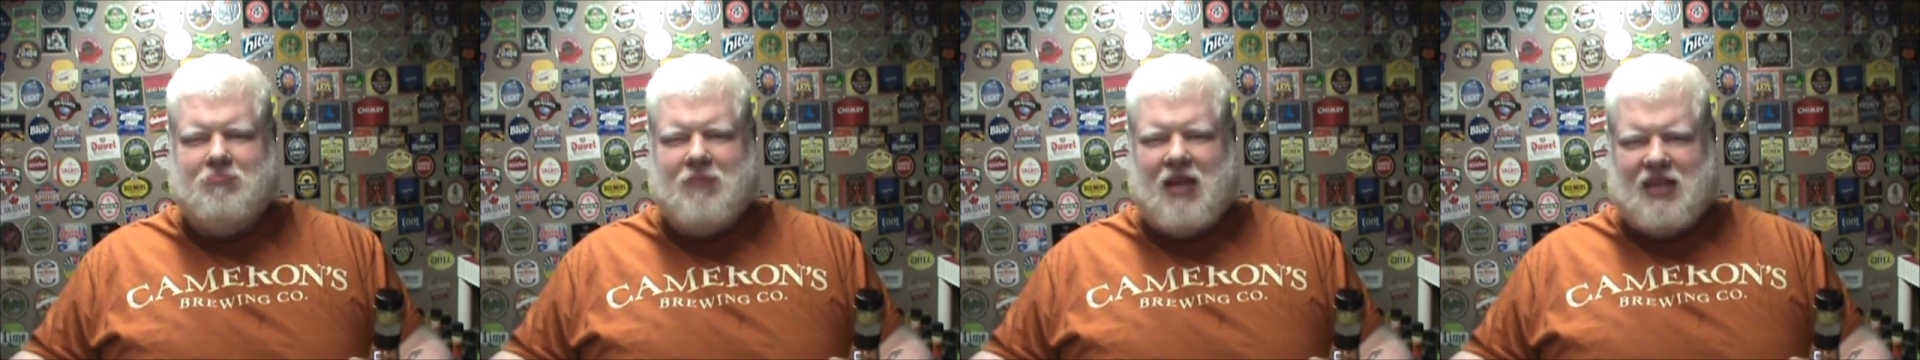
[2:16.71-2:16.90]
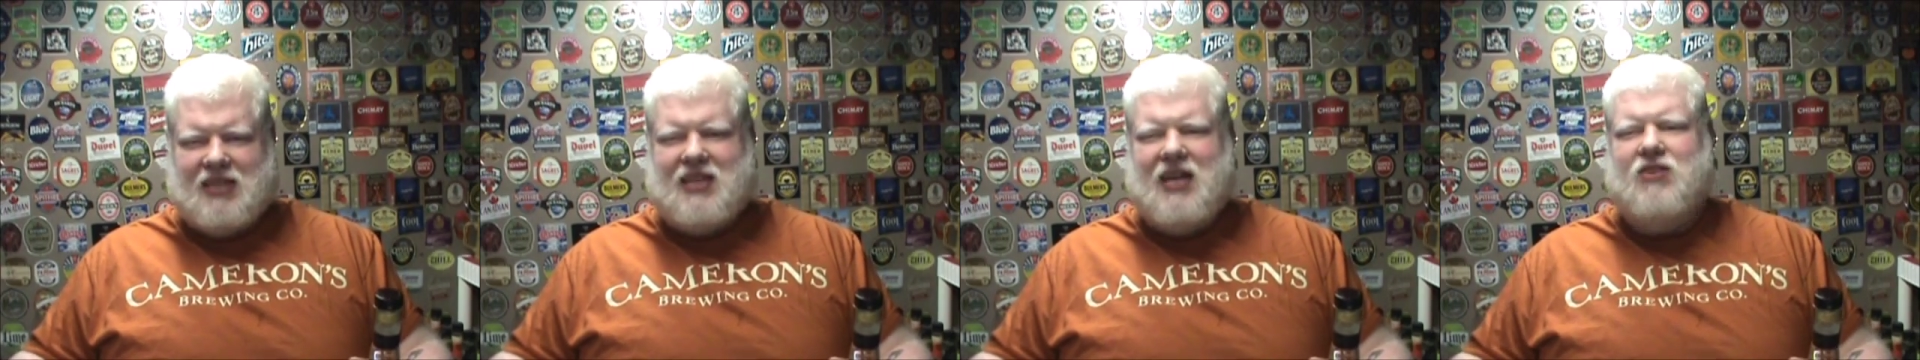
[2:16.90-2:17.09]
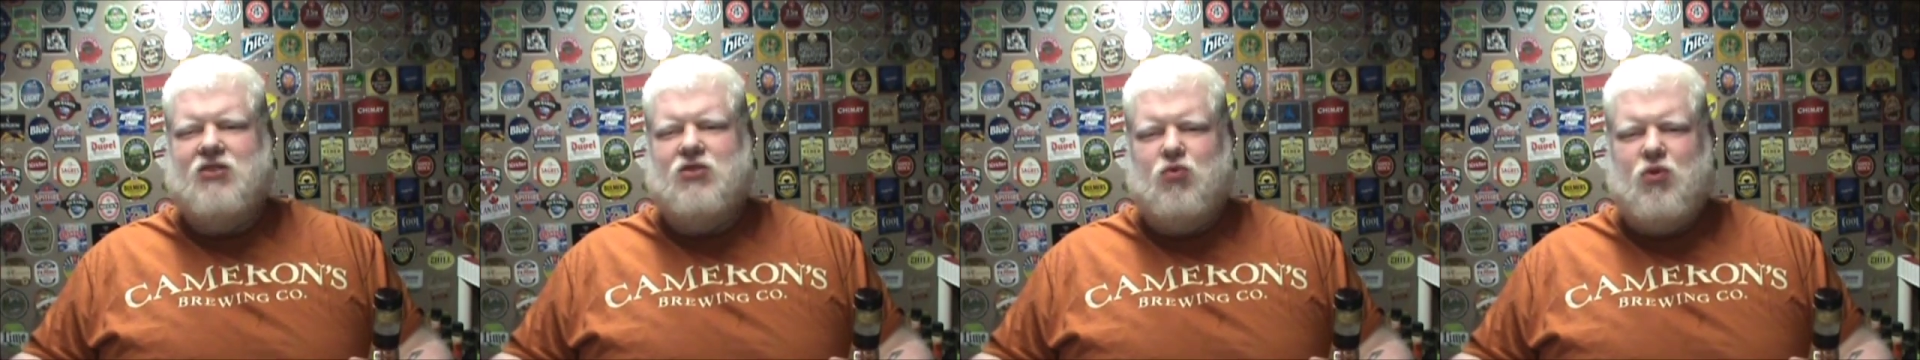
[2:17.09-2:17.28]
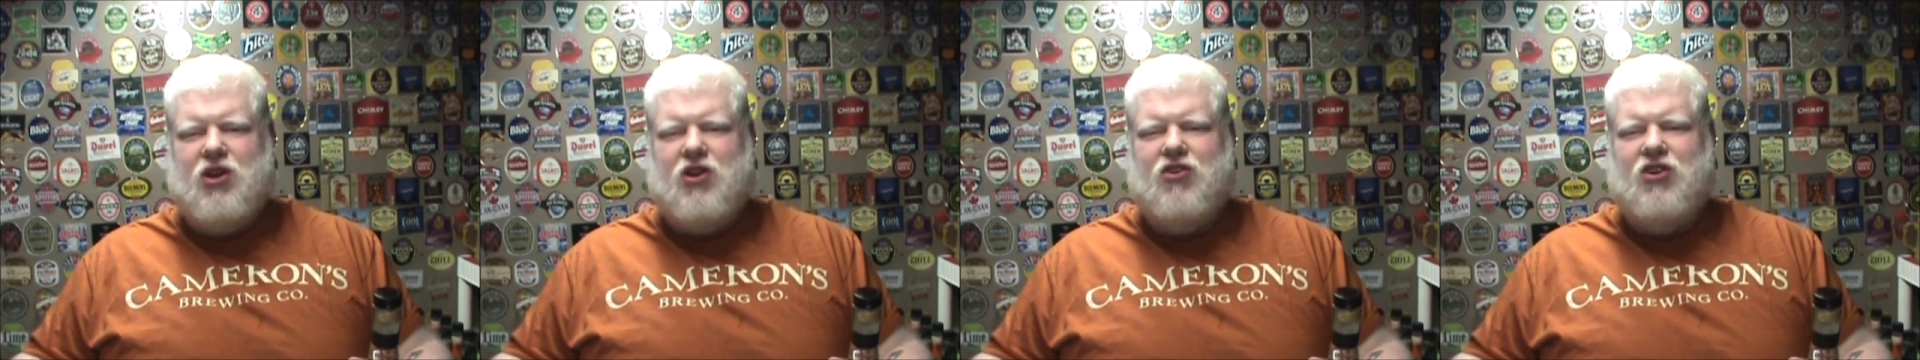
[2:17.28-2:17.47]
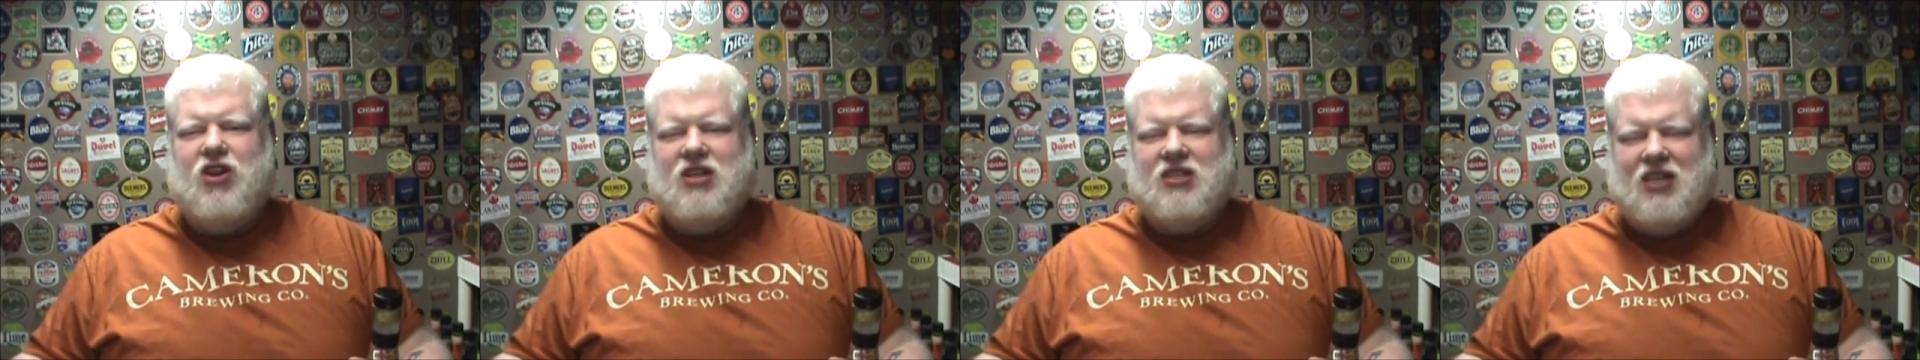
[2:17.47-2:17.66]
That sounds
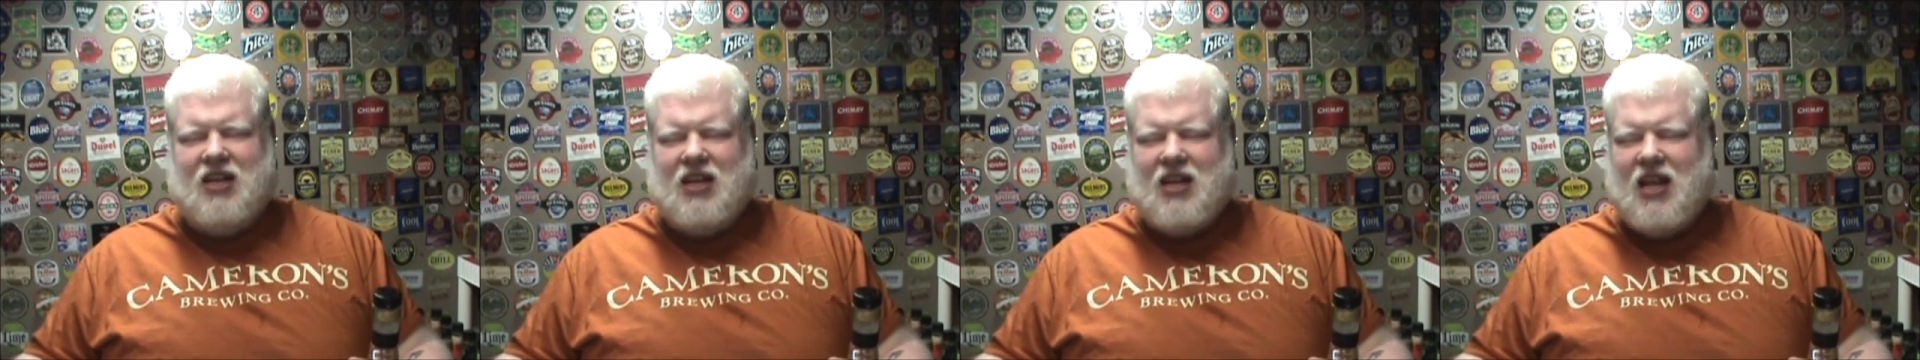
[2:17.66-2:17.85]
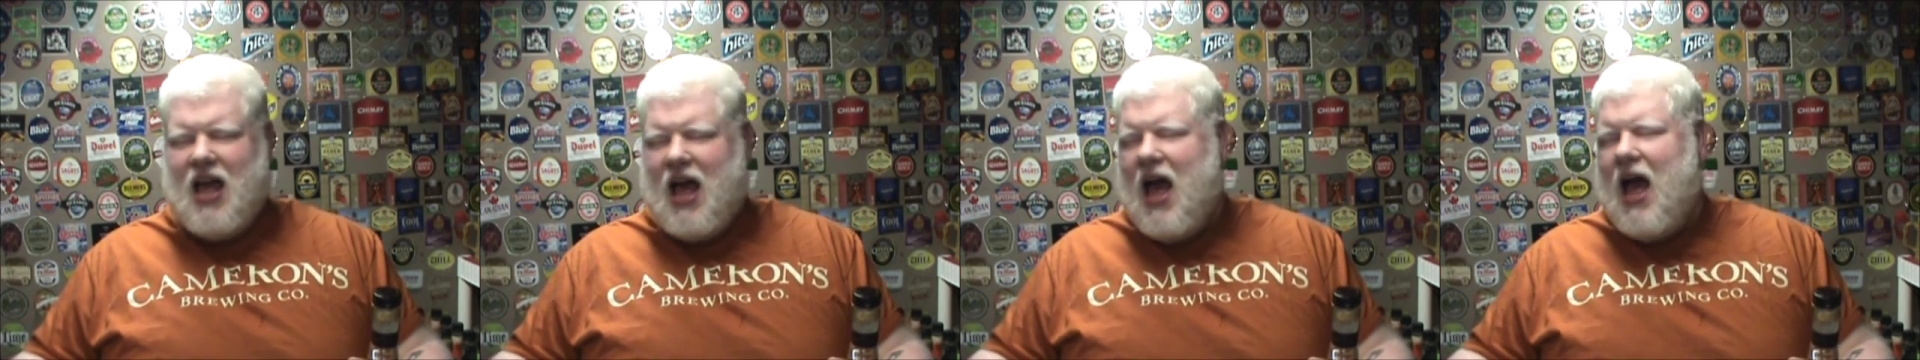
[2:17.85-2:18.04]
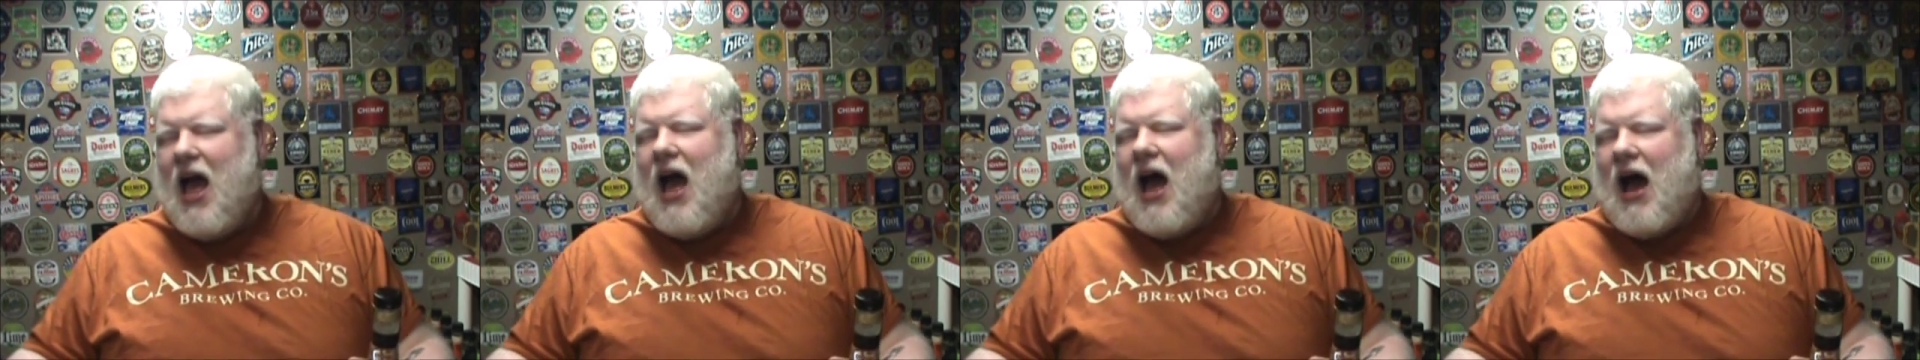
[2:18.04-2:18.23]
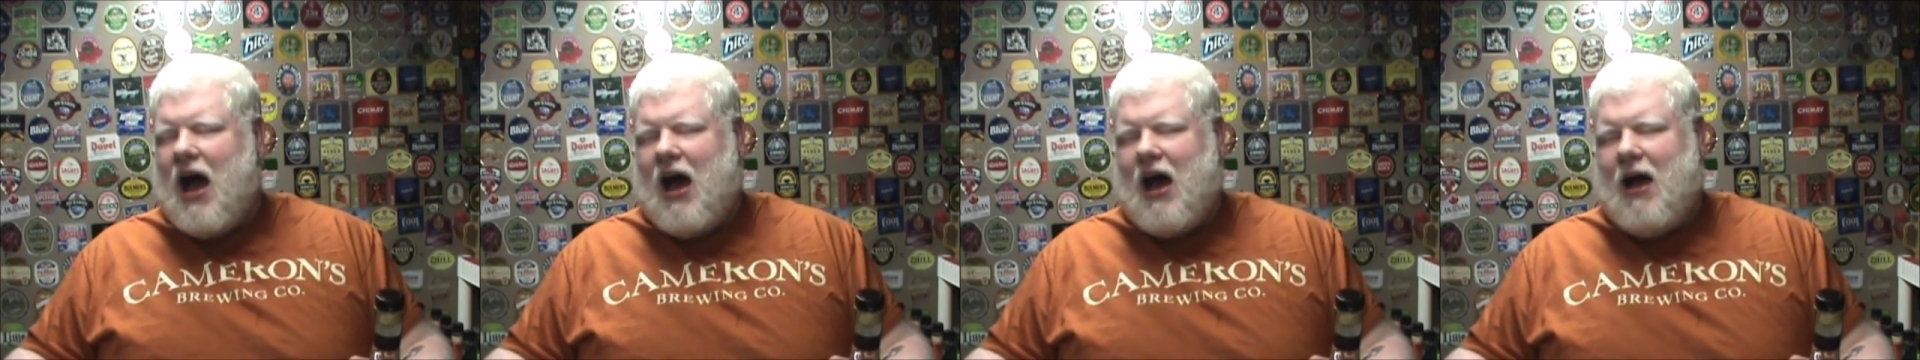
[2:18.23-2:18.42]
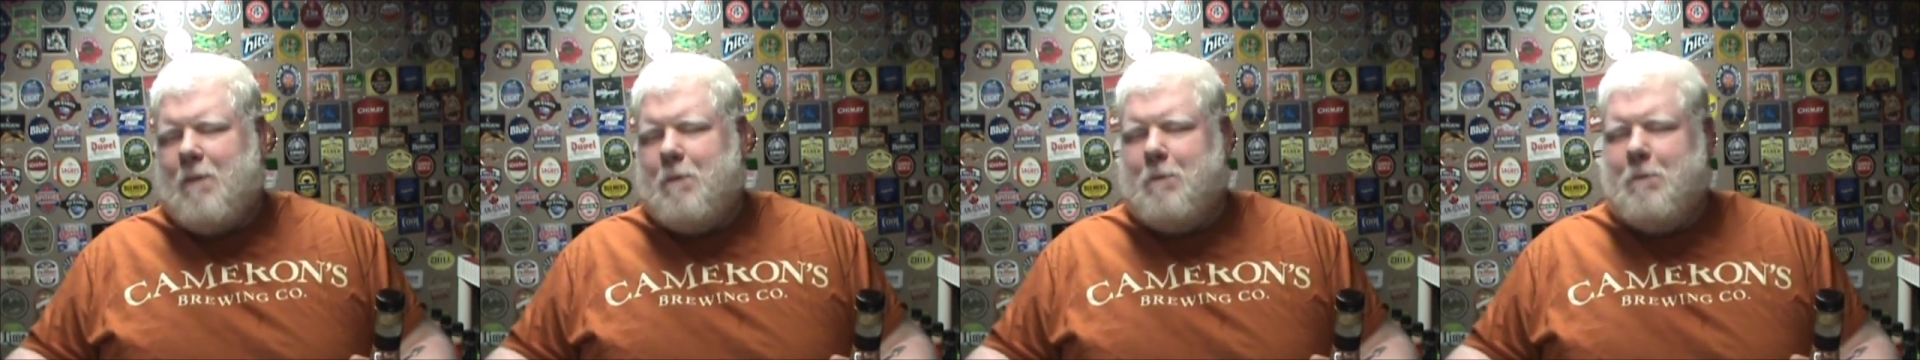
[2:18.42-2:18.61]
weird, doesn't it?
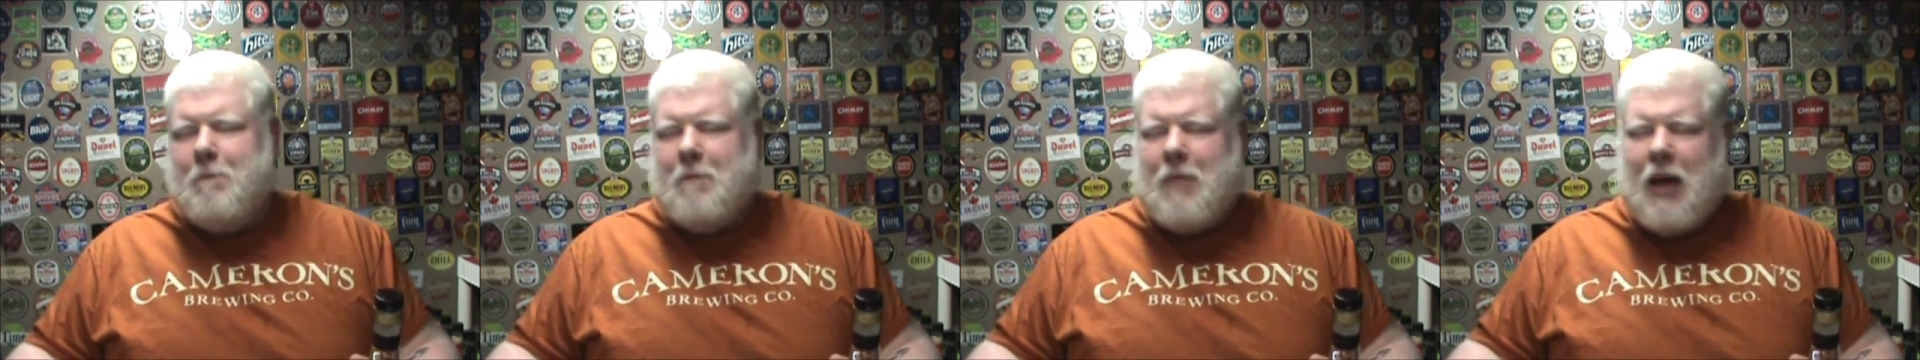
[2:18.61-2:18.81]
Um,